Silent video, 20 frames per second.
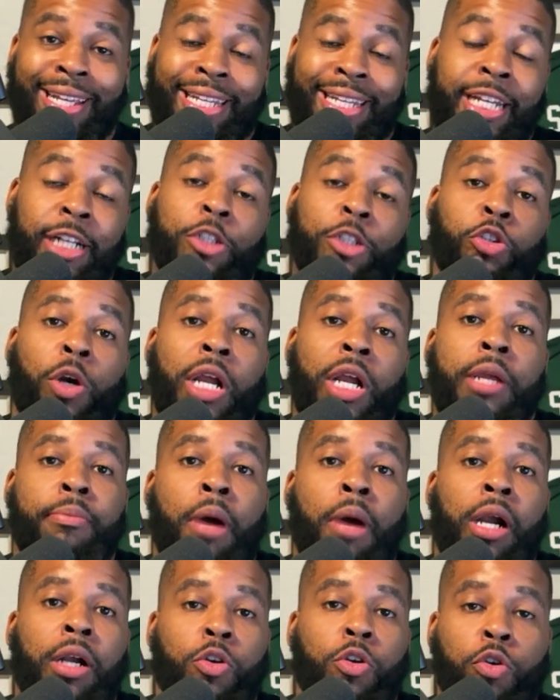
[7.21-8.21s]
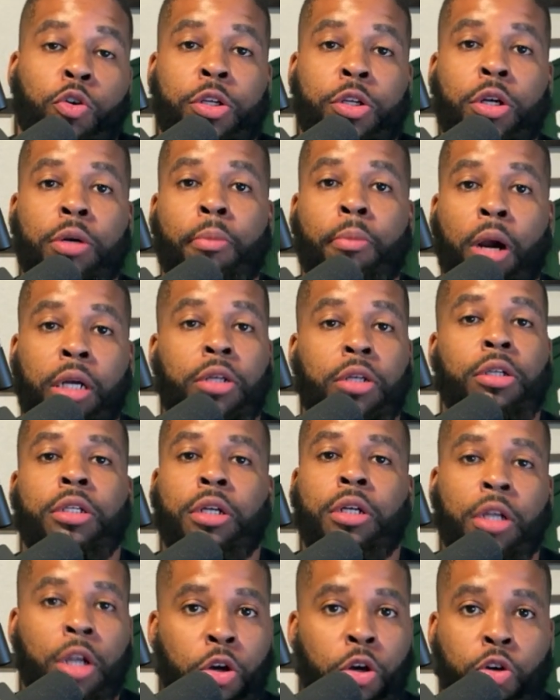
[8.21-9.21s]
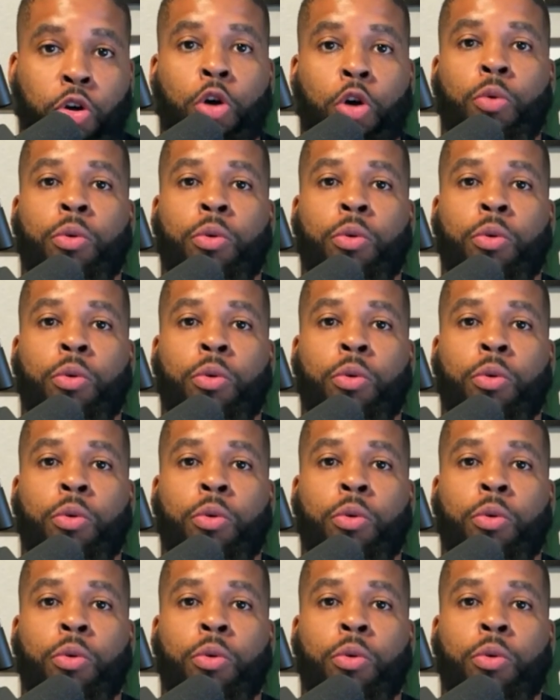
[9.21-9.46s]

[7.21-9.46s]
get a trademark on your mark or your logo,